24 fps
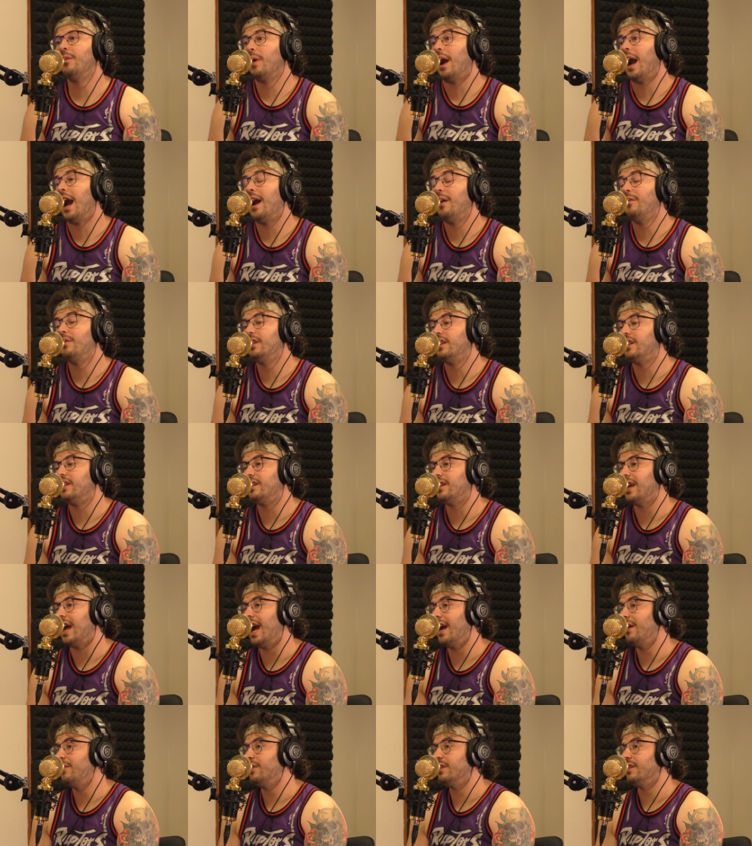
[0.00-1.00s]
I was
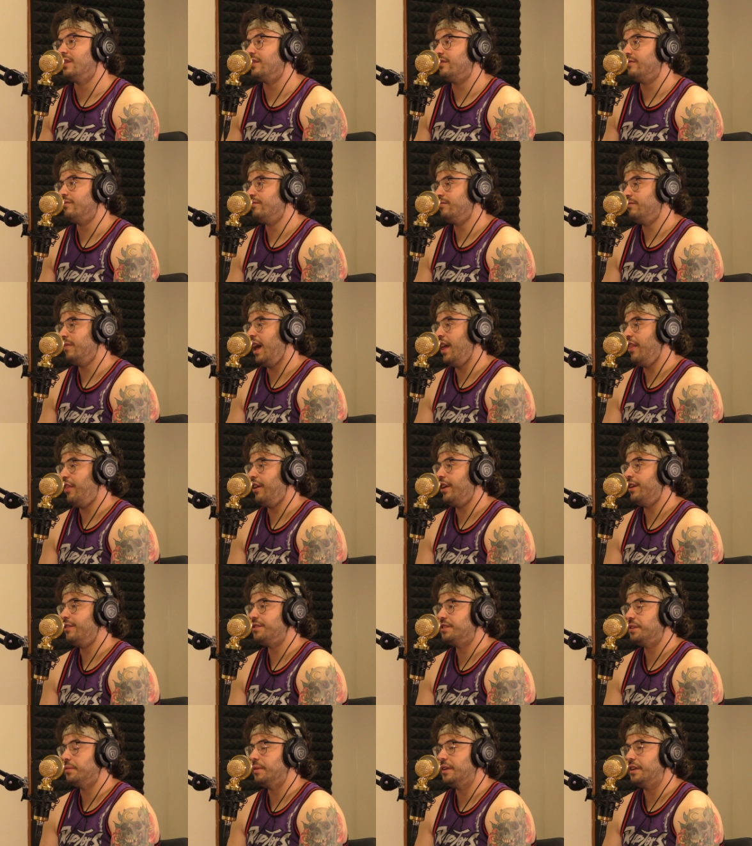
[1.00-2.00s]
I was I thought he
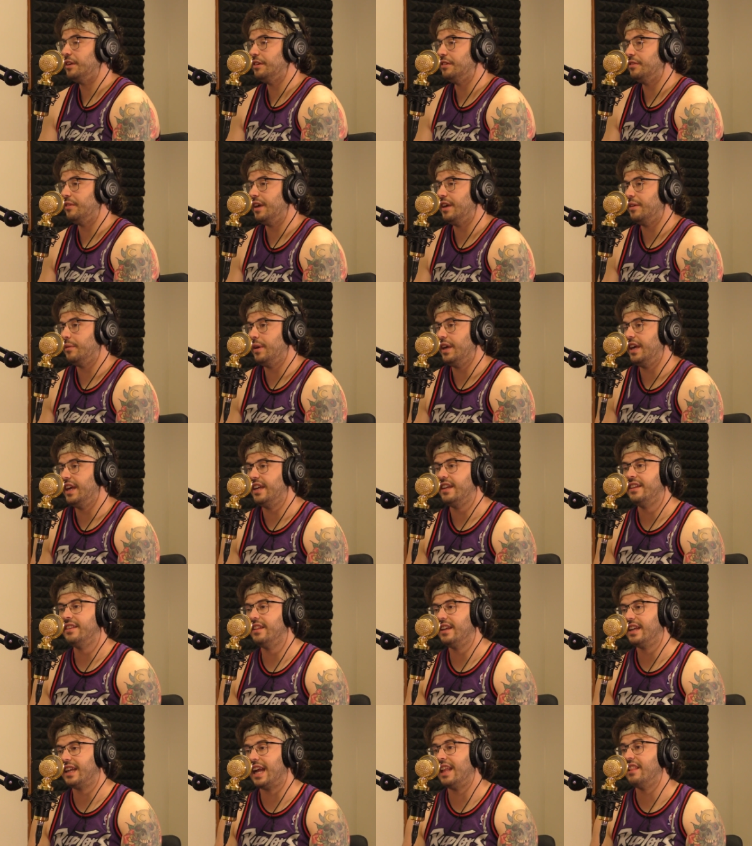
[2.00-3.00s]
was gonna be good right away.
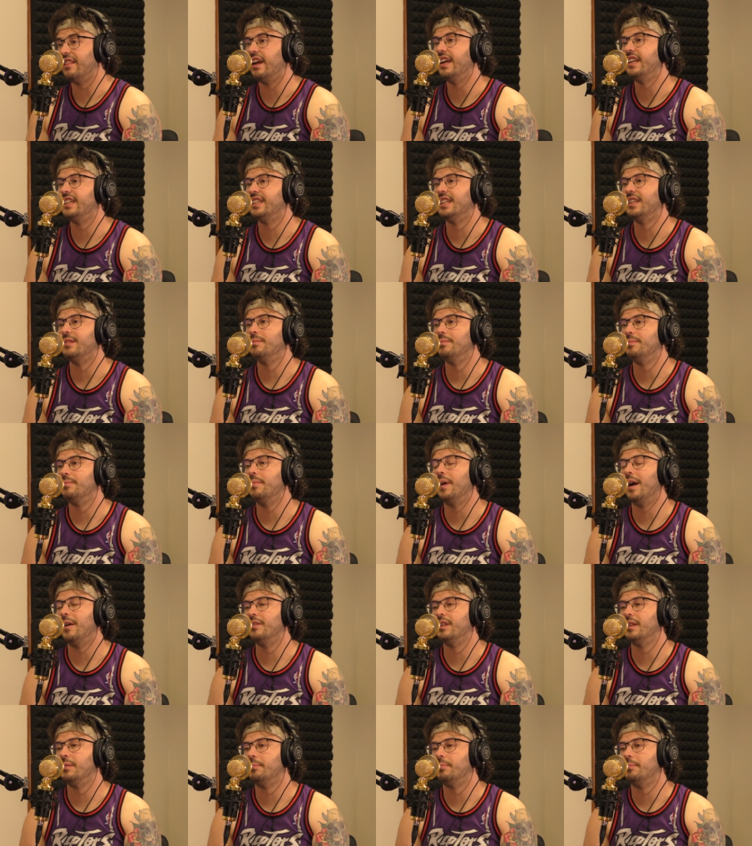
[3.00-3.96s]
Oh, like, me too. I liked him. He was, so a